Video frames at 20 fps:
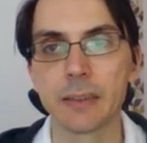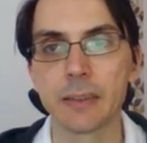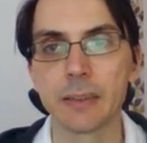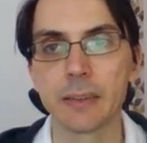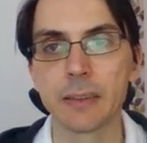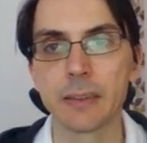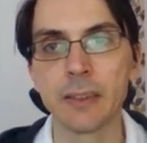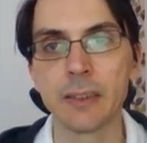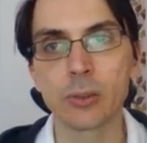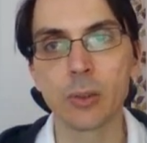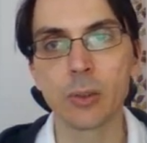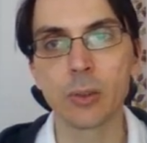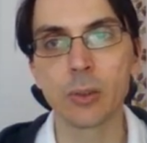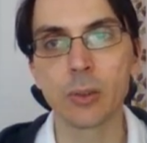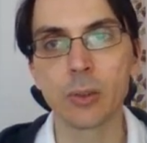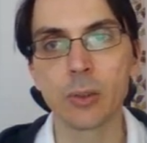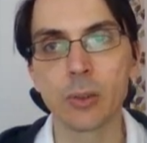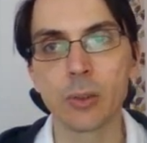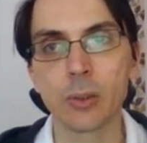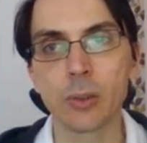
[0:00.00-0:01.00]
this
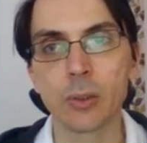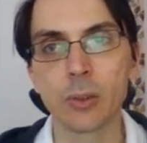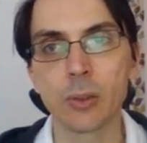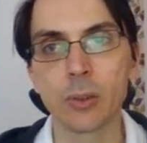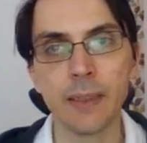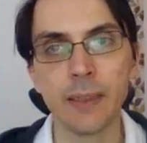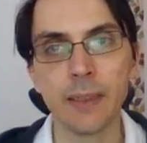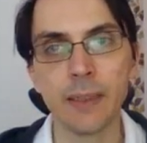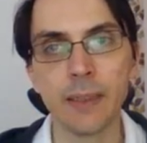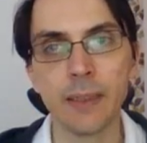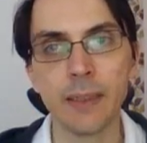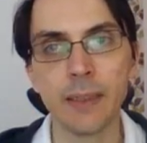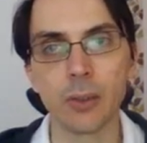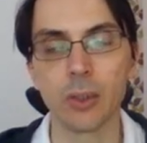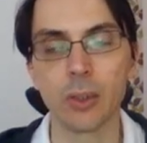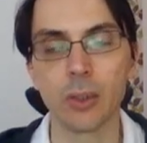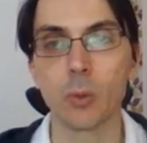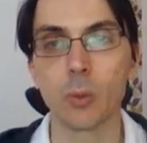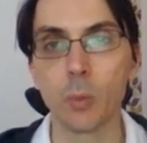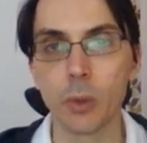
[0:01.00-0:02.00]
confidence interval
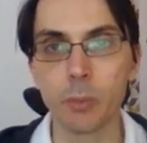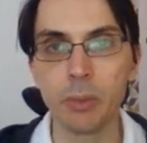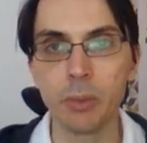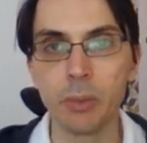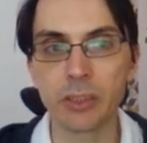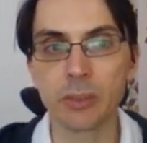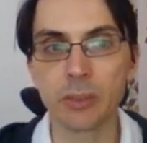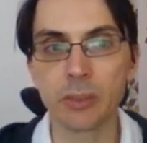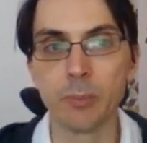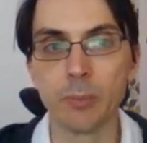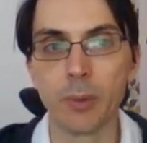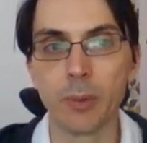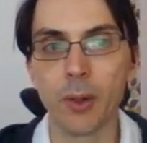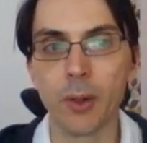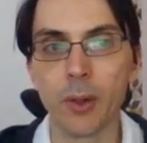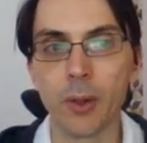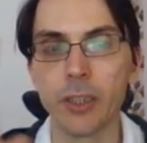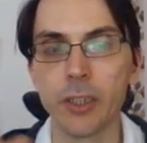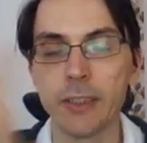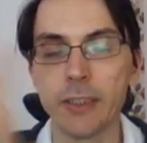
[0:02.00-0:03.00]
will be
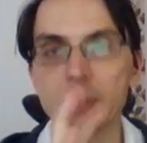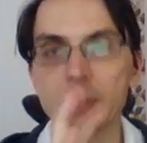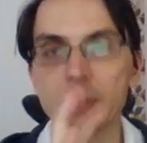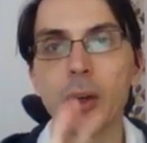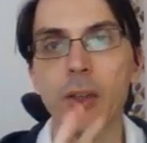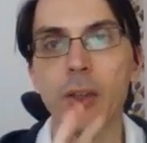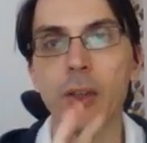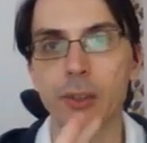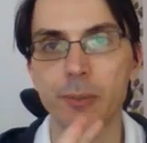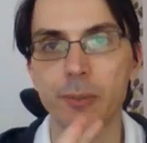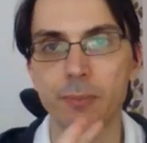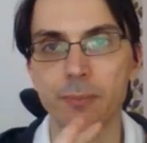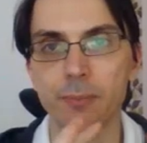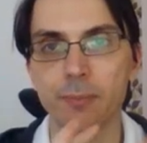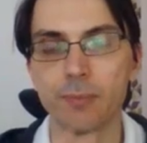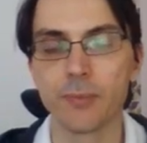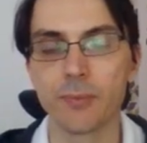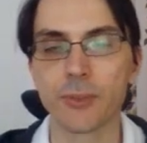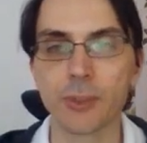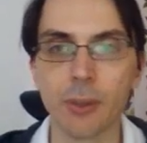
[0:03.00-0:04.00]
smaller and smaller
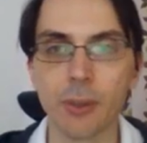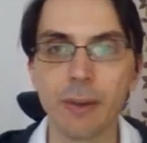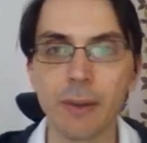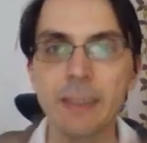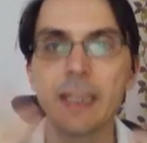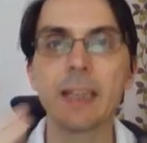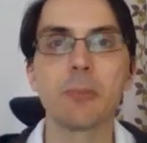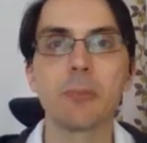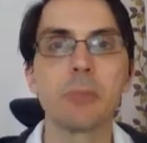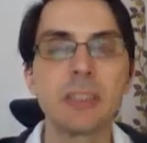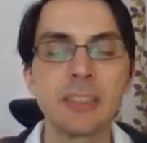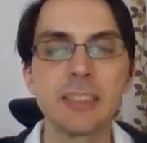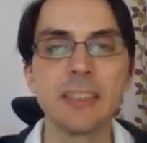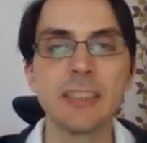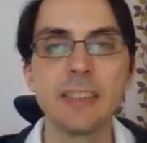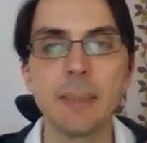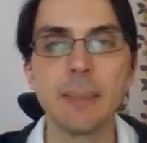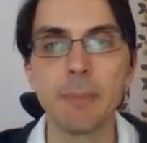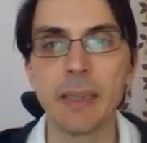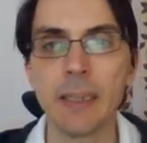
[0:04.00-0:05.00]
so again, we see
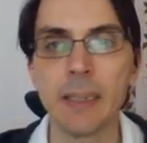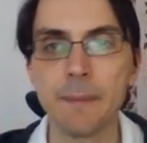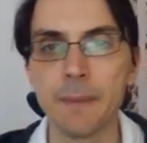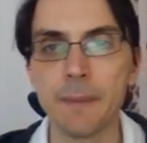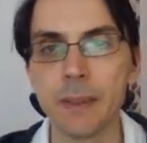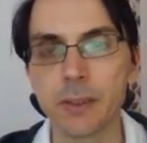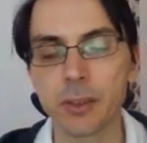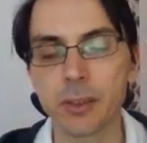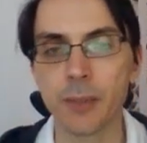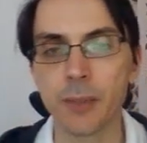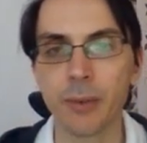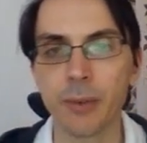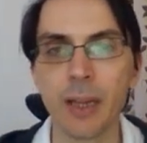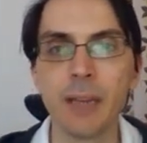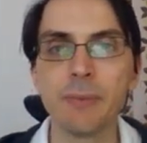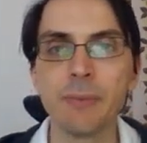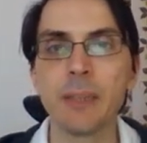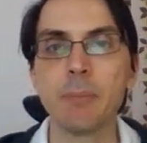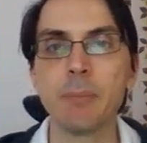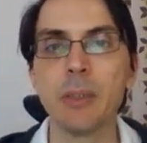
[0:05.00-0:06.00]
the benefits of
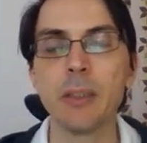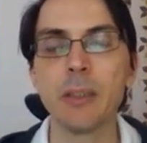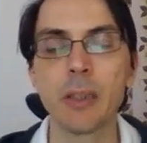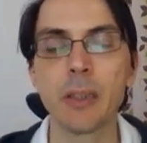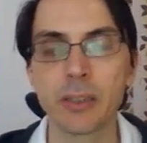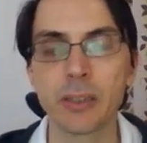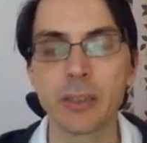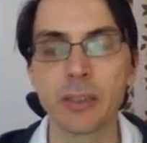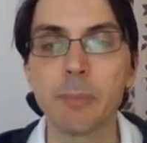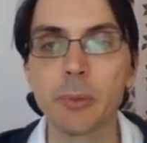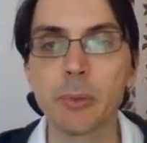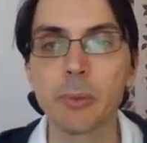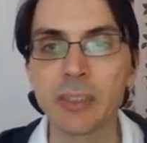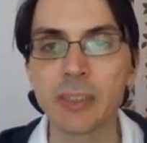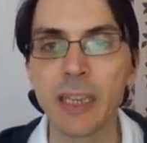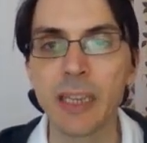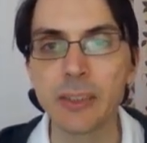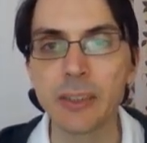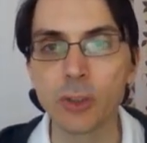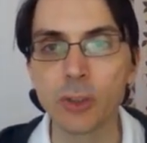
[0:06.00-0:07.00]
having a bigger sample
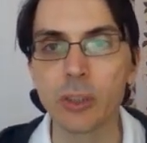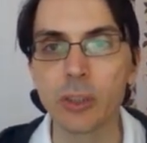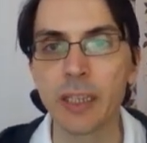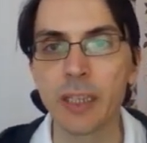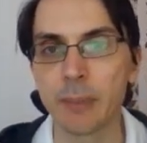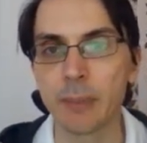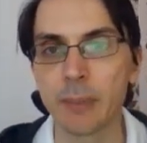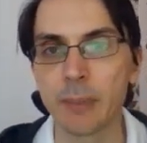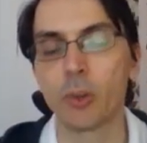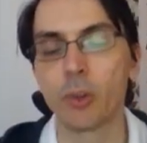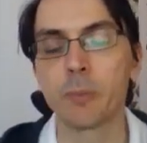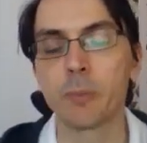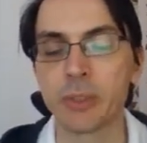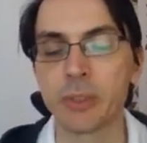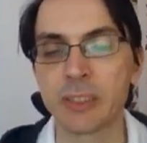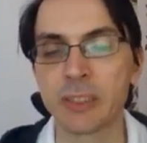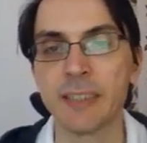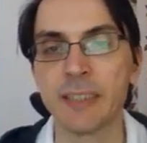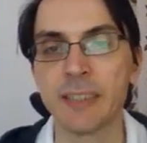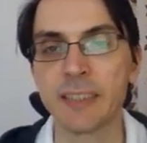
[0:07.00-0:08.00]
size to get a more
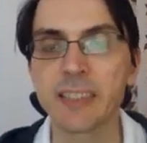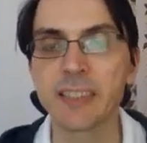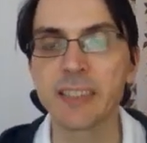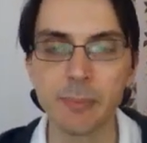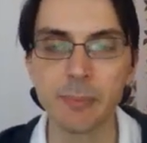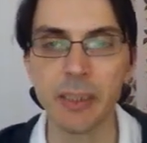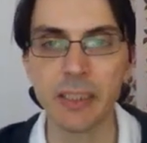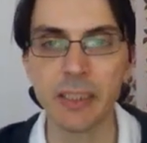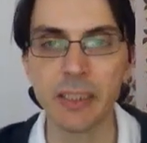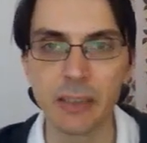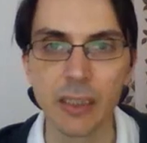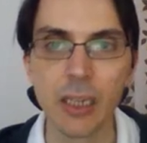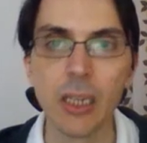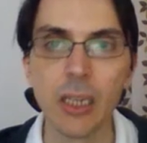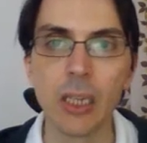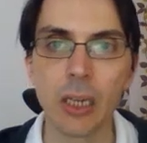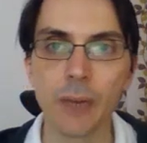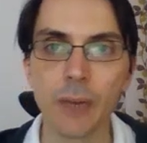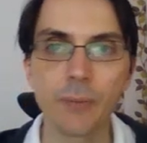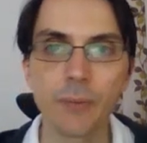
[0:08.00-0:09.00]
precise estimate
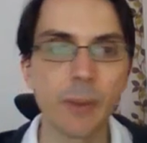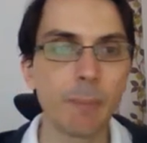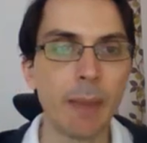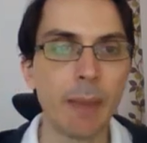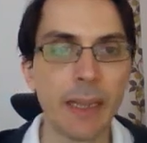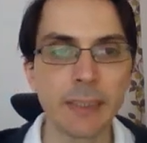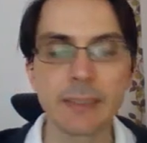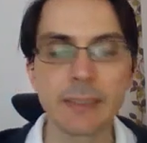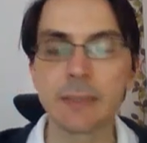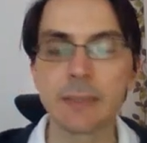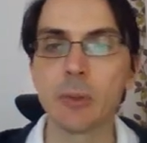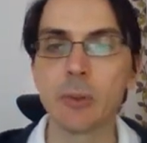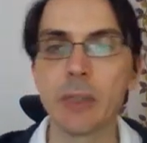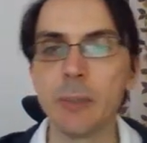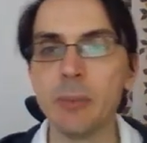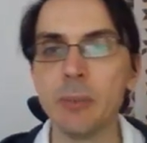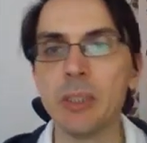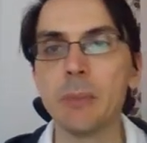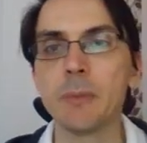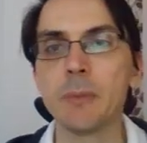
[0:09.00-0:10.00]
of the maximum and
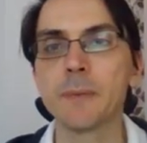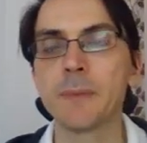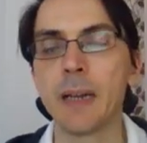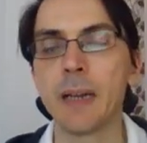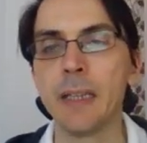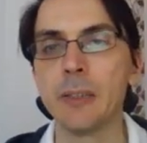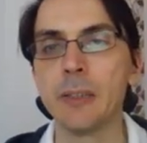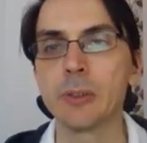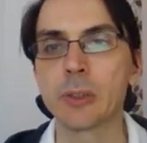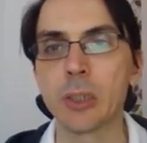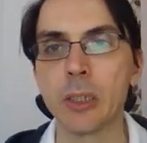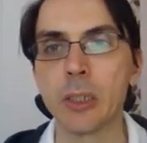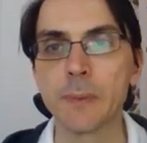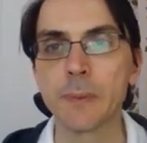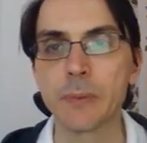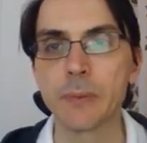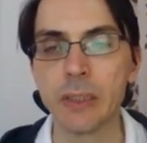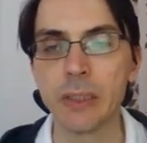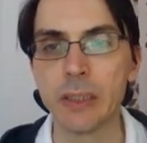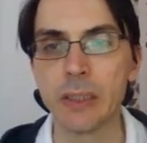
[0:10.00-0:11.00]
minimum values of
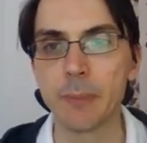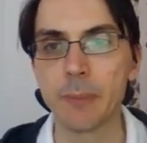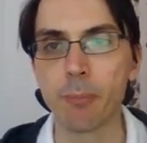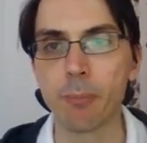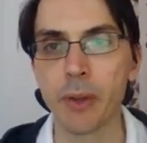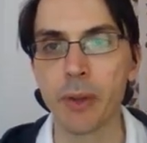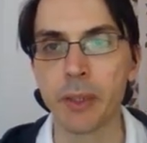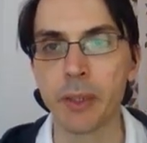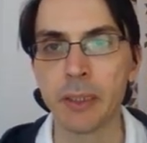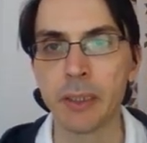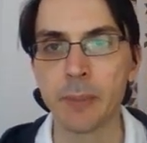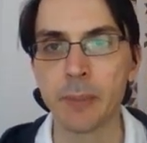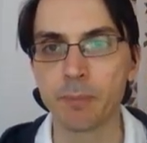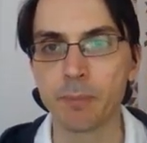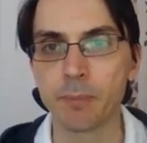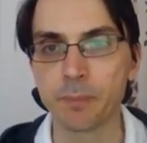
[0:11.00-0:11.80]
the, um,